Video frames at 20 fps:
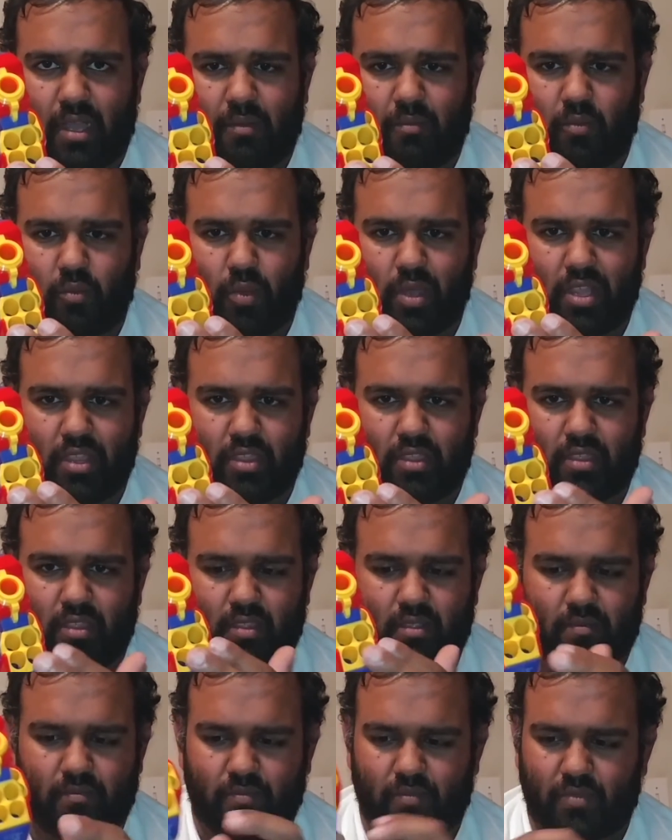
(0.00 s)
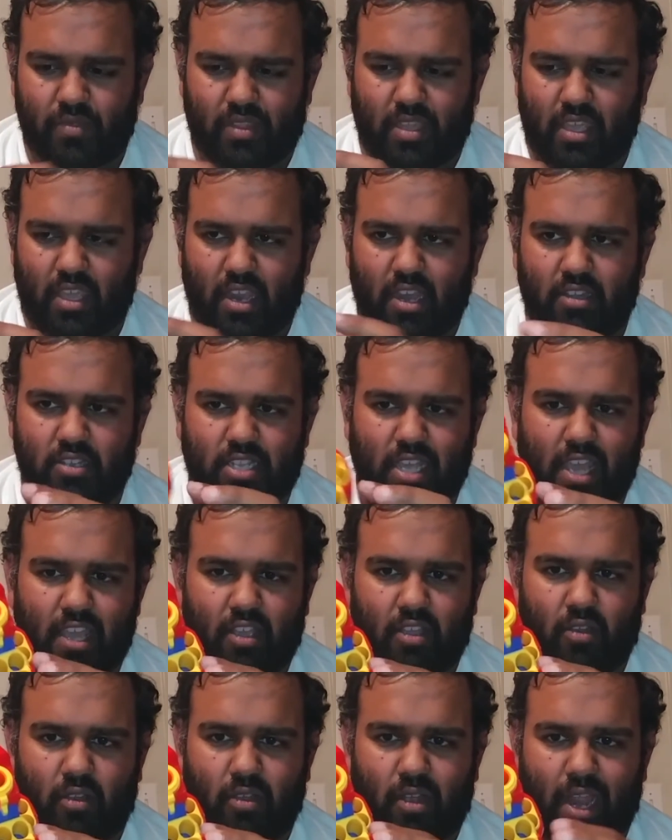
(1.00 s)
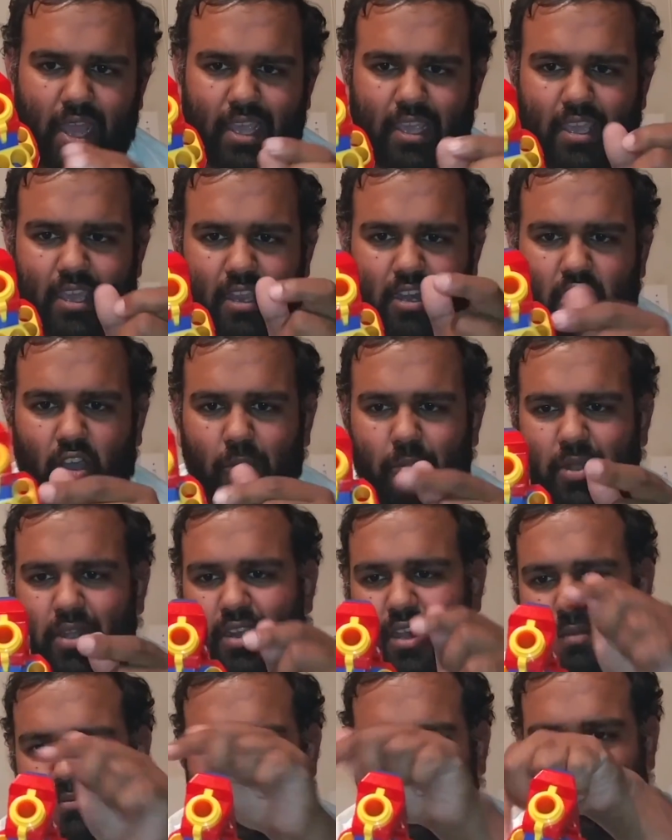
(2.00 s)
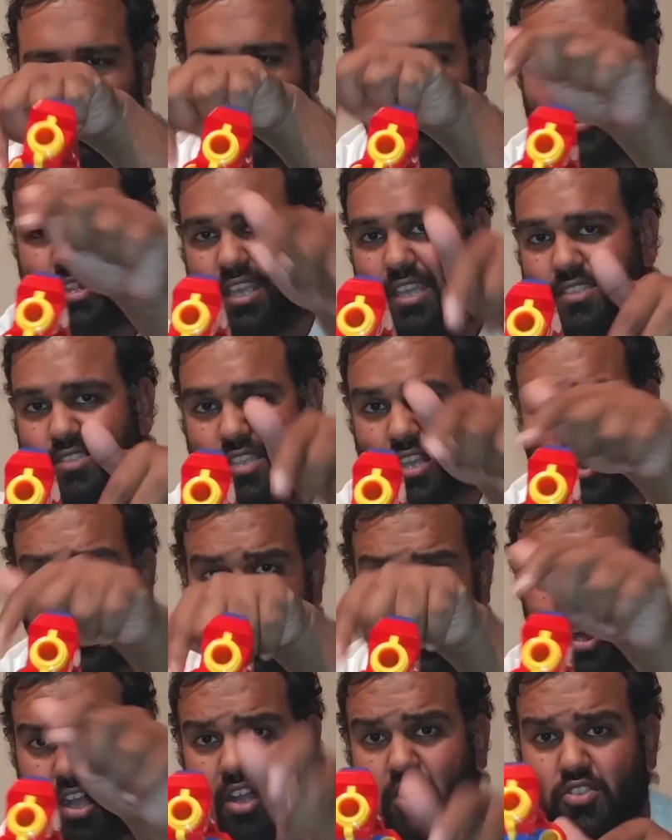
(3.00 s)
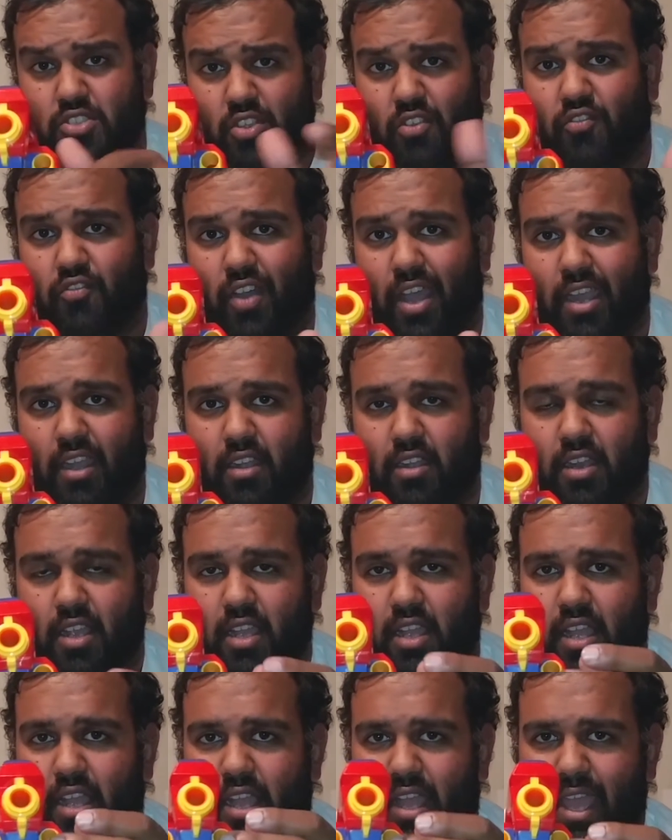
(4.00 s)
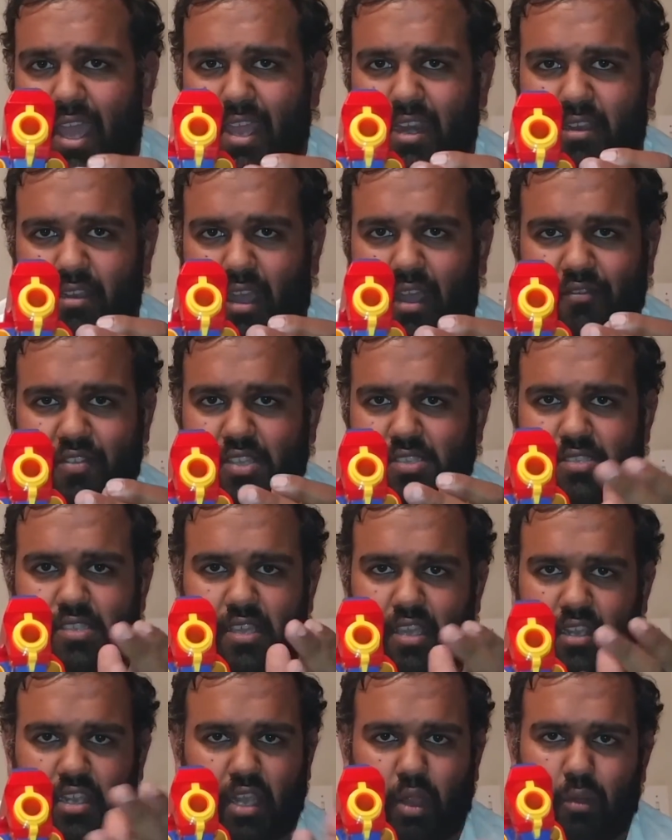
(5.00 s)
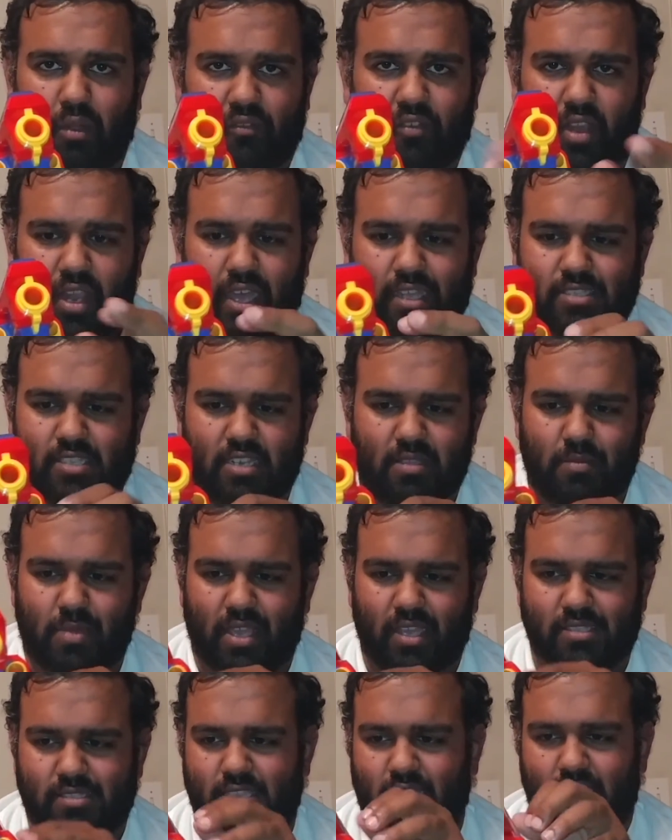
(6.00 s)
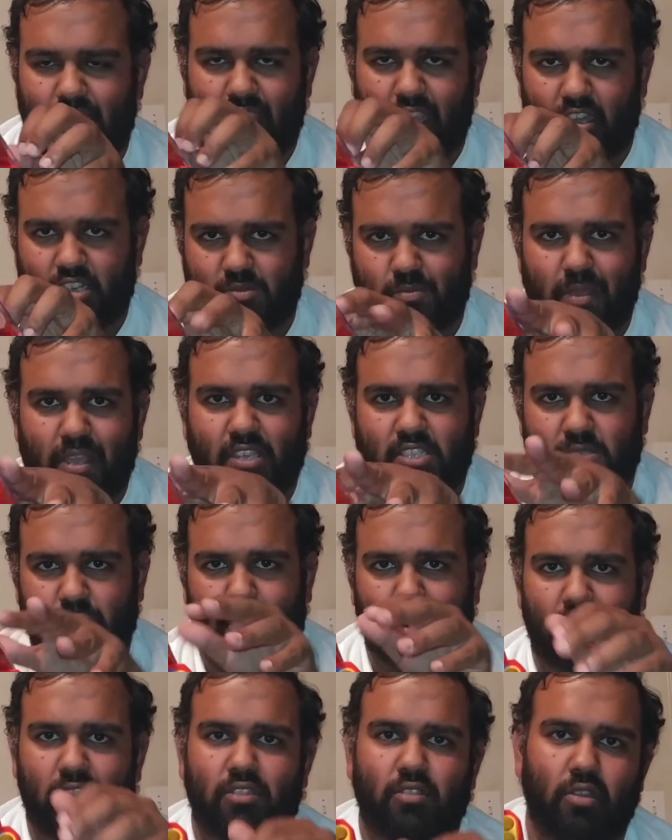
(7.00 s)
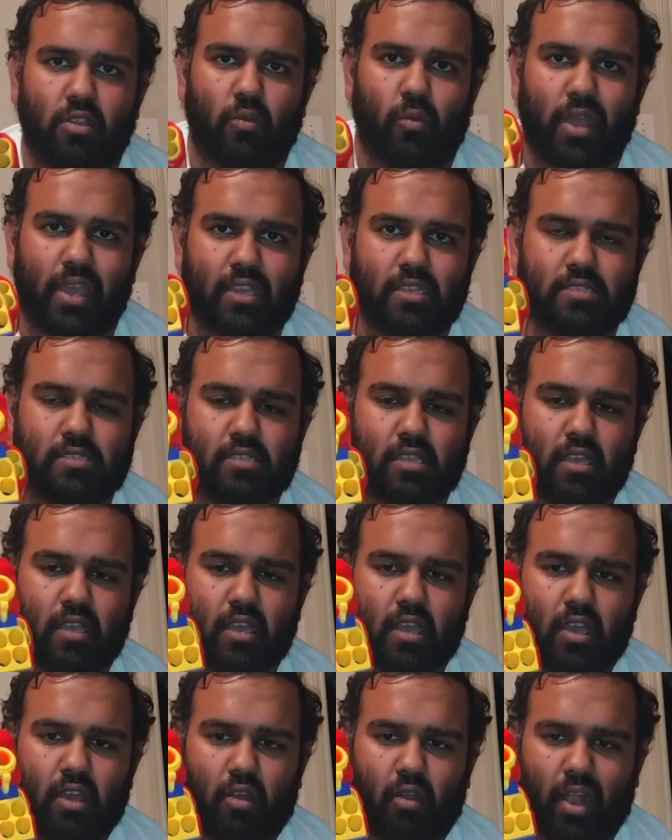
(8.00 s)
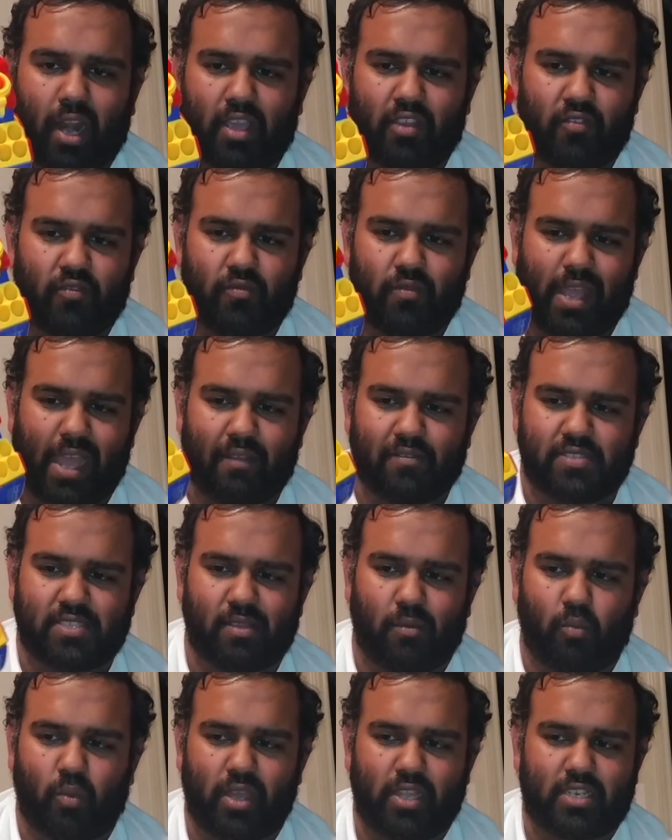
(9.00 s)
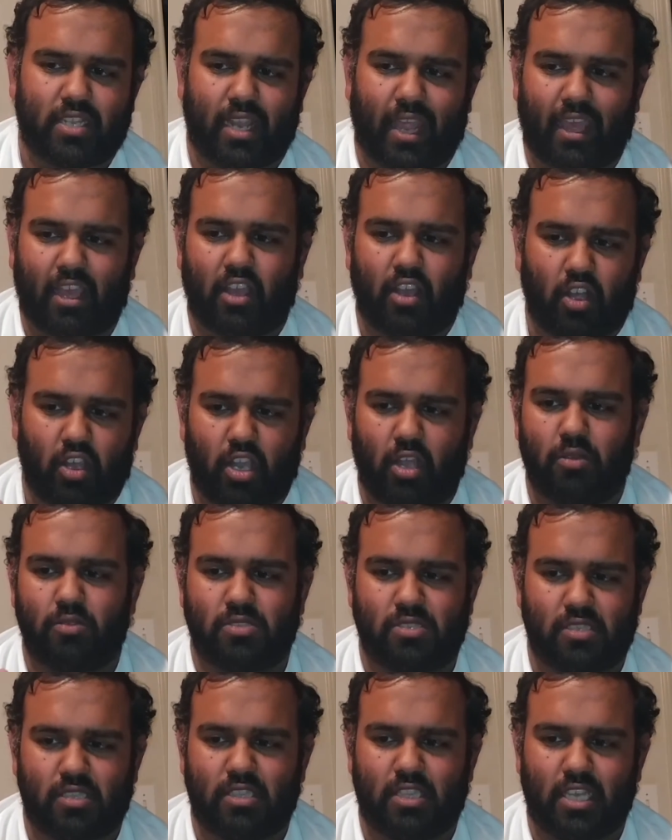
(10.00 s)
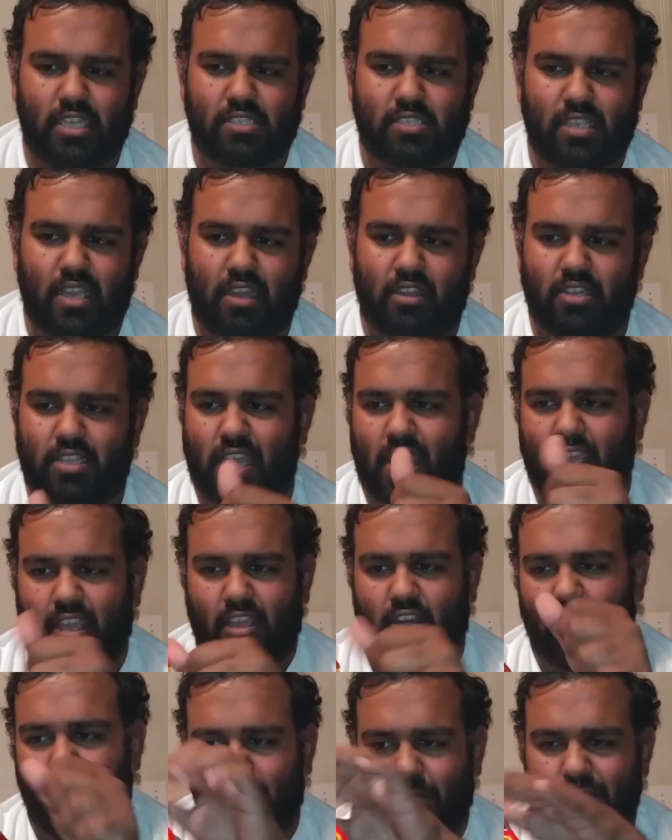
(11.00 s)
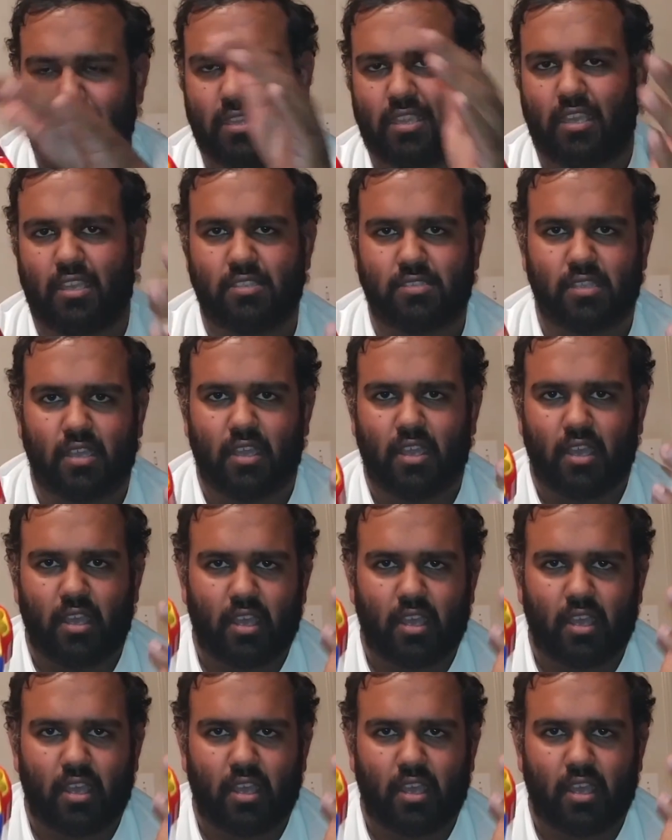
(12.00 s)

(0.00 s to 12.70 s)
with the air tank, or I can open it up to where these also fire at obviously a lower velocity, because then the air is being split 3 ways. Or I could have some way to like close this air tank and open these.